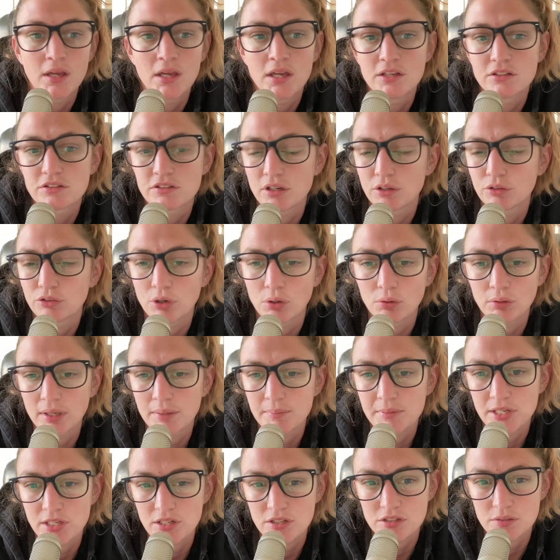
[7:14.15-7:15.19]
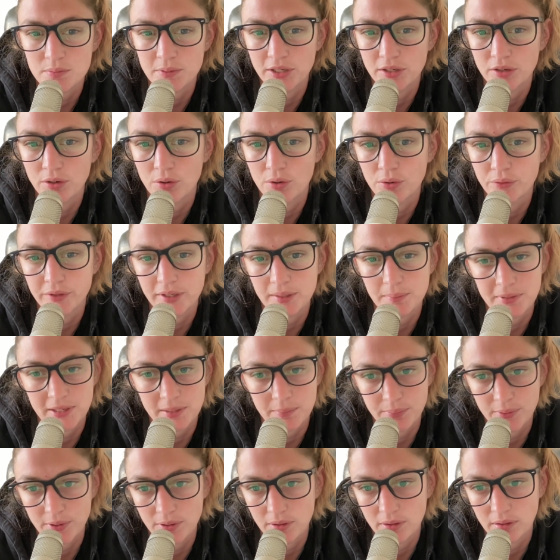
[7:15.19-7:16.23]
So don't limit your sphere to only
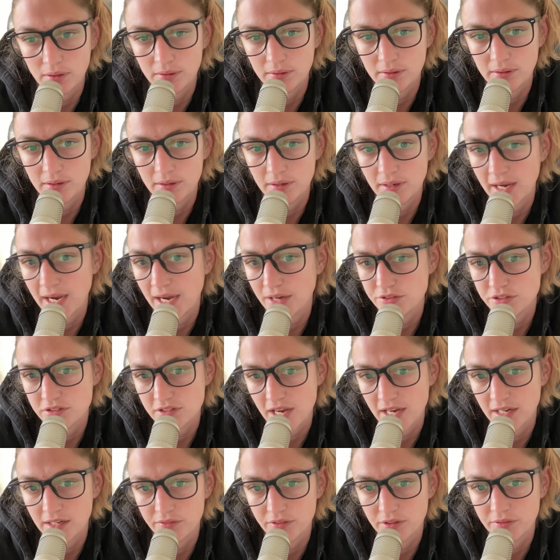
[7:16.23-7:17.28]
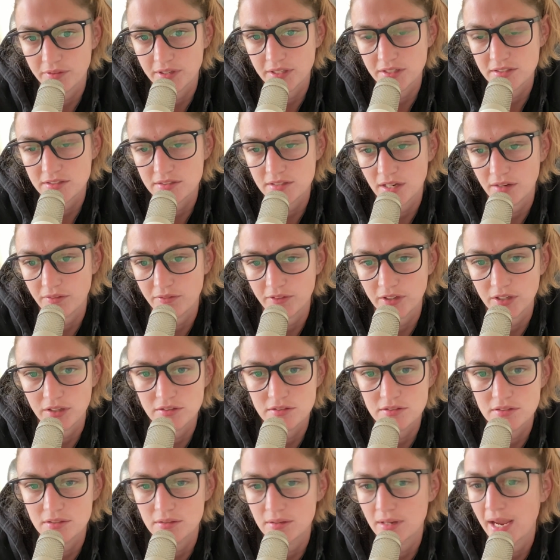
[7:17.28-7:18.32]
people outside of the real estate
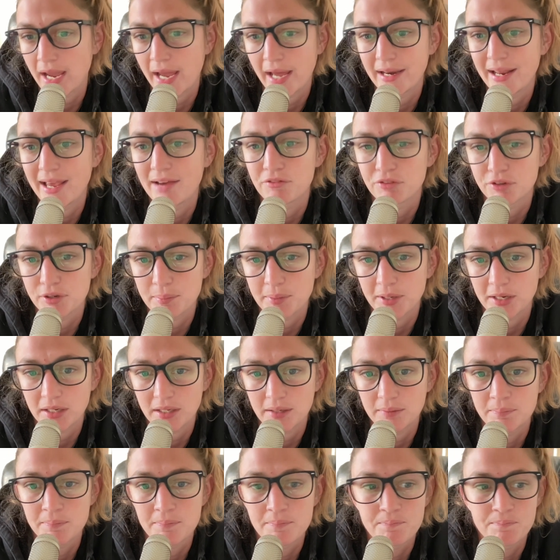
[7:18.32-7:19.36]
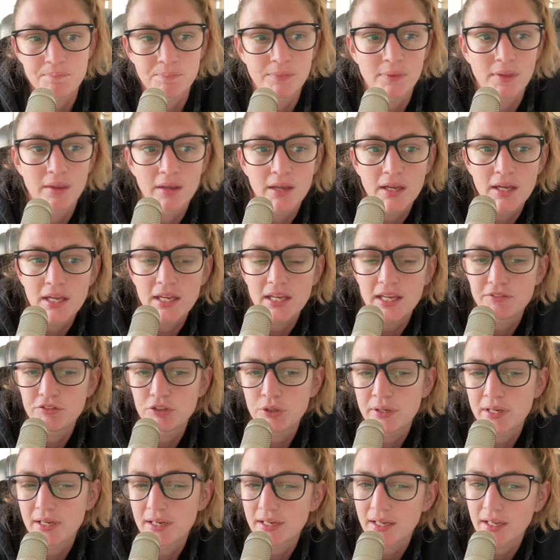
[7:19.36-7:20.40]
field. Add everybody. If you
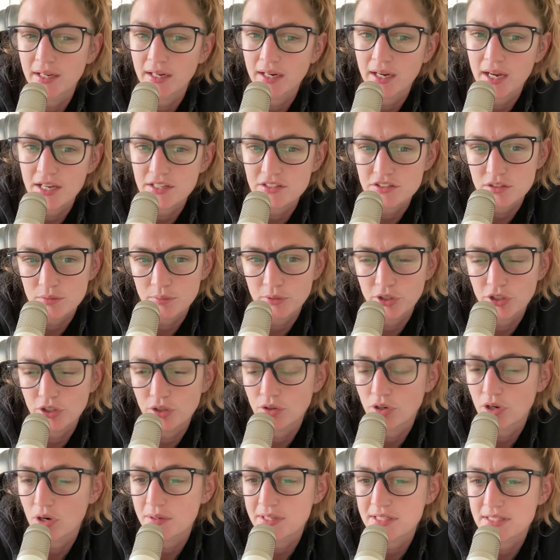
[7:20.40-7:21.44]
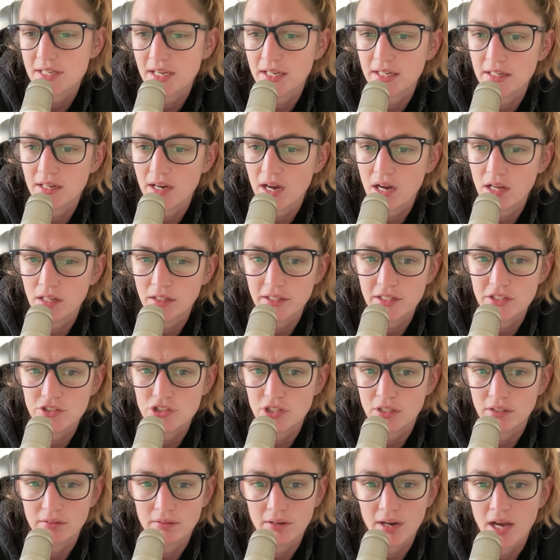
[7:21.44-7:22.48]
can't gain a customer, you can always gain knowledge,
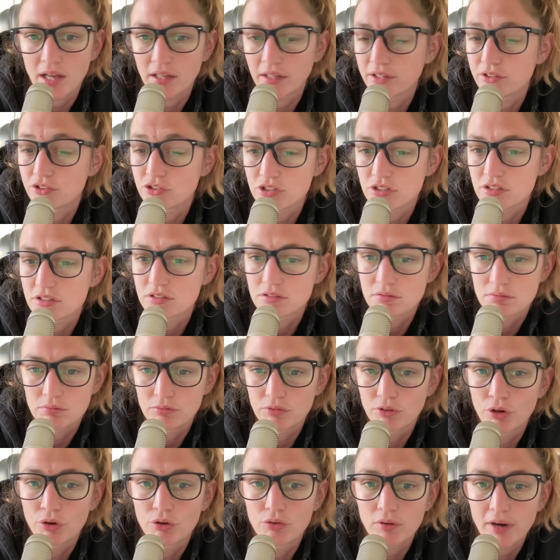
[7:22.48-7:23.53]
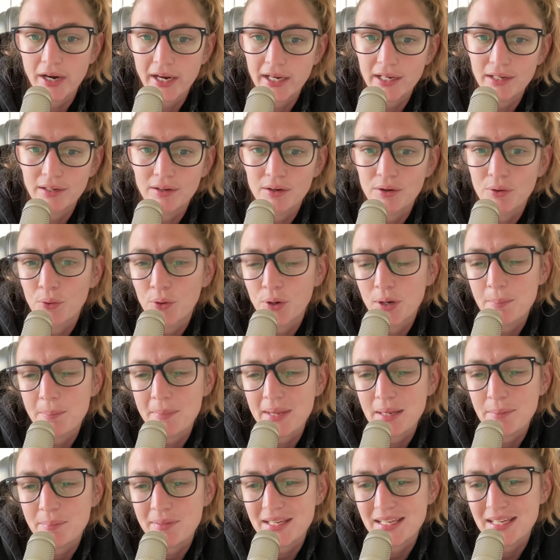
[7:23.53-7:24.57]
and knowledge is great, or
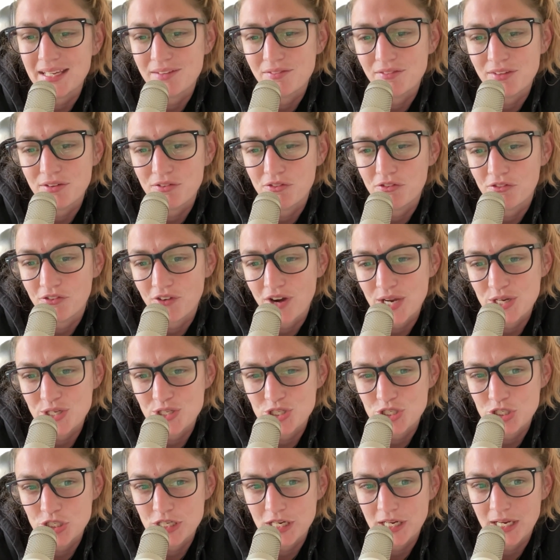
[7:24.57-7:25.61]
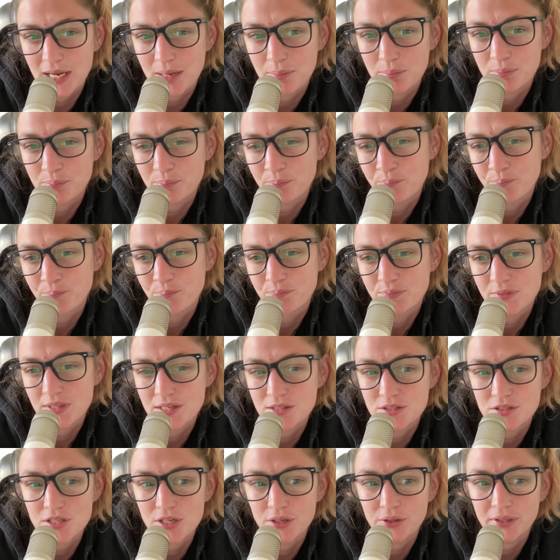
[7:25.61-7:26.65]
maybe even friendship.
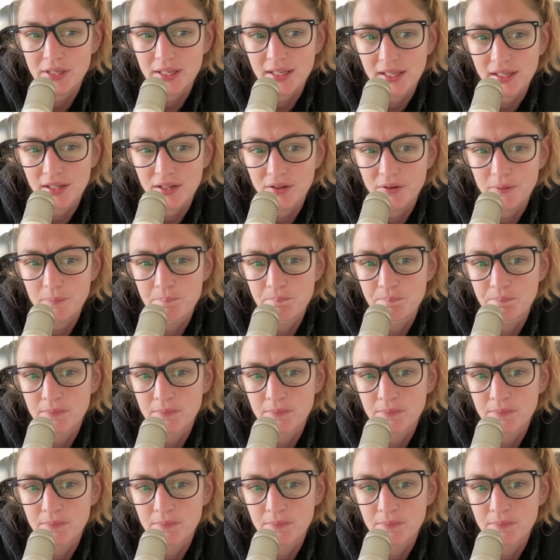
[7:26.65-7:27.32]
So cute.